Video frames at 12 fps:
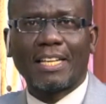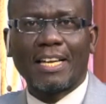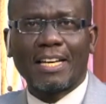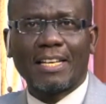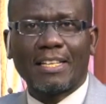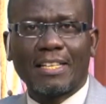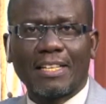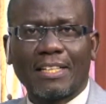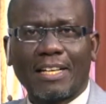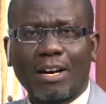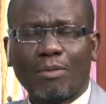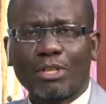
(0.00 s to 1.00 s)
And
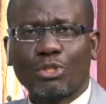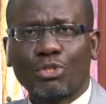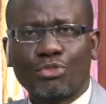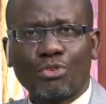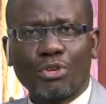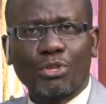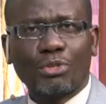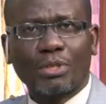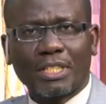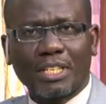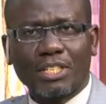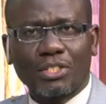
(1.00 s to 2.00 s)
I want to draw you to
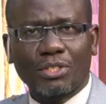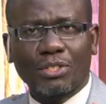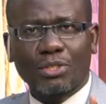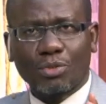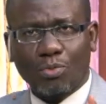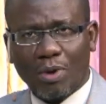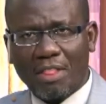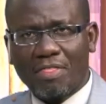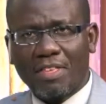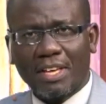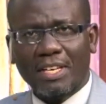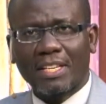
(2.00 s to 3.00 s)
attention to one
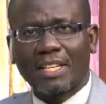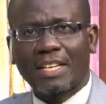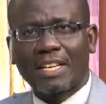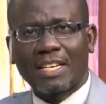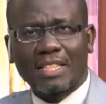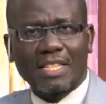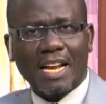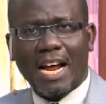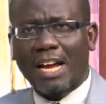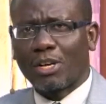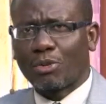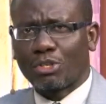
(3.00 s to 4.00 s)
thing that
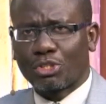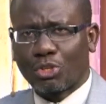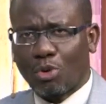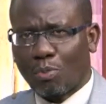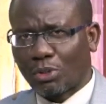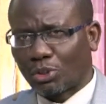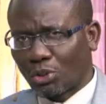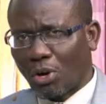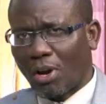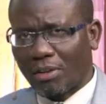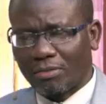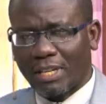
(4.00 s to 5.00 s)
I know is common to
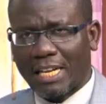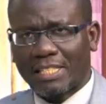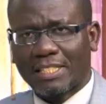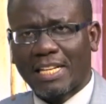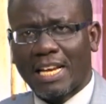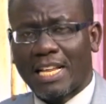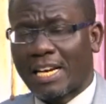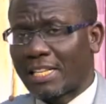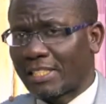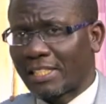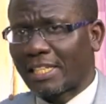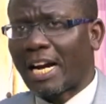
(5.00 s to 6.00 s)
all of us, and that
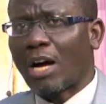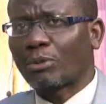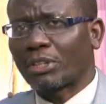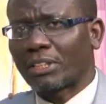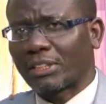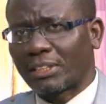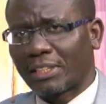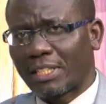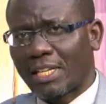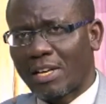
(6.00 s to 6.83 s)
is encounters.